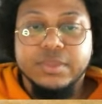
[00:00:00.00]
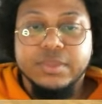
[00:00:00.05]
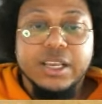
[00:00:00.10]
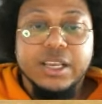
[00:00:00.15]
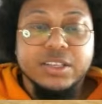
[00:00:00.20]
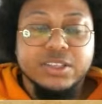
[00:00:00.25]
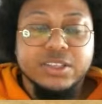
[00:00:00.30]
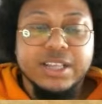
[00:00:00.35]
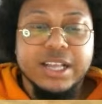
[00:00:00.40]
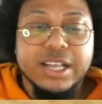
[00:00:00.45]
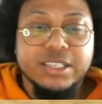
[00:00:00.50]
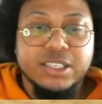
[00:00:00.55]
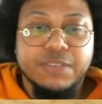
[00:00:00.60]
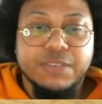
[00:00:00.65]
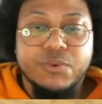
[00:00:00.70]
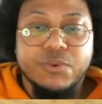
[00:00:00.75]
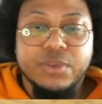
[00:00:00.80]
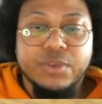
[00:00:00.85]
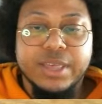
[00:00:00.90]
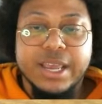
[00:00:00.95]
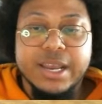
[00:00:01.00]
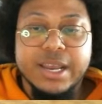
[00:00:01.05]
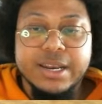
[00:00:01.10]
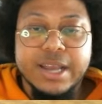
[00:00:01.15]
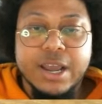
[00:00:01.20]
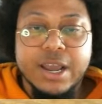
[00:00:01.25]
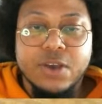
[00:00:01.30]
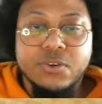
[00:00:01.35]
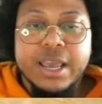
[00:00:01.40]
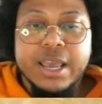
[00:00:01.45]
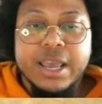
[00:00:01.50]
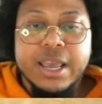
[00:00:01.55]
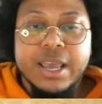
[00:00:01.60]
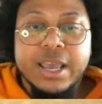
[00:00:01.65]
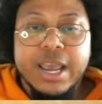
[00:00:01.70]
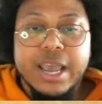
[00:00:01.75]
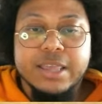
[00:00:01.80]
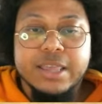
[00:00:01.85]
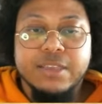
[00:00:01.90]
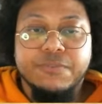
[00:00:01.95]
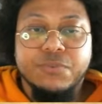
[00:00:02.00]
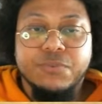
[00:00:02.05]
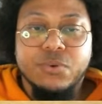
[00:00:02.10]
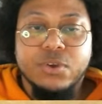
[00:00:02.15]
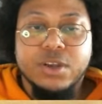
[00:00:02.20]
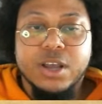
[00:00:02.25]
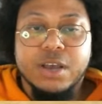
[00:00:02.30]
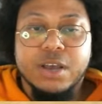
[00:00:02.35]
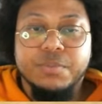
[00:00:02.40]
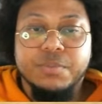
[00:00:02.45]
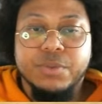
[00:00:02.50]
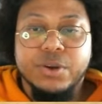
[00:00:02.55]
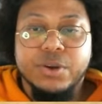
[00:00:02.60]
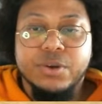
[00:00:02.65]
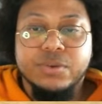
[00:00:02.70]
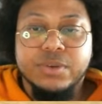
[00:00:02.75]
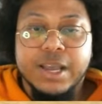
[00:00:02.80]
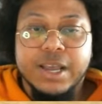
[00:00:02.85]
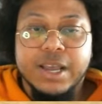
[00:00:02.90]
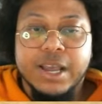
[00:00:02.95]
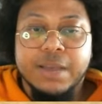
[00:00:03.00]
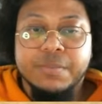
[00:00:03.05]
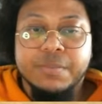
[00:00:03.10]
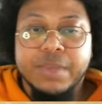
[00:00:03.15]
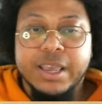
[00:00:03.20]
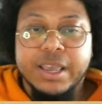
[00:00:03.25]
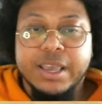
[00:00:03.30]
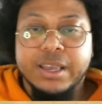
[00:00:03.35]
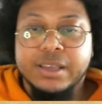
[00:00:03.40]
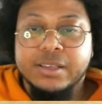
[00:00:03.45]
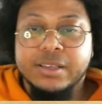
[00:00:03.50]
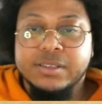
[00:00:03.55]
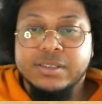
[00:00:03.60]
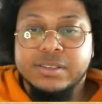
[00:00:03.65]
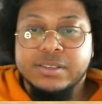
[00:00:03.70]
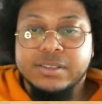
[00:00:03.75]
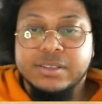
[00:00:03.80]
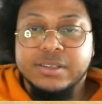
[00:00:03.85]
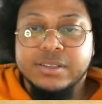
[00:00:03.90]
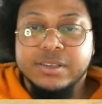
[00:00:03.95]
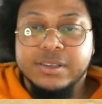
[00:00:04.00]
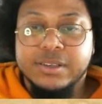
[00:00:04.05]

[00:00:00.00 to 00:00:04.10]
So that's the 4th hit now. And the full combo is...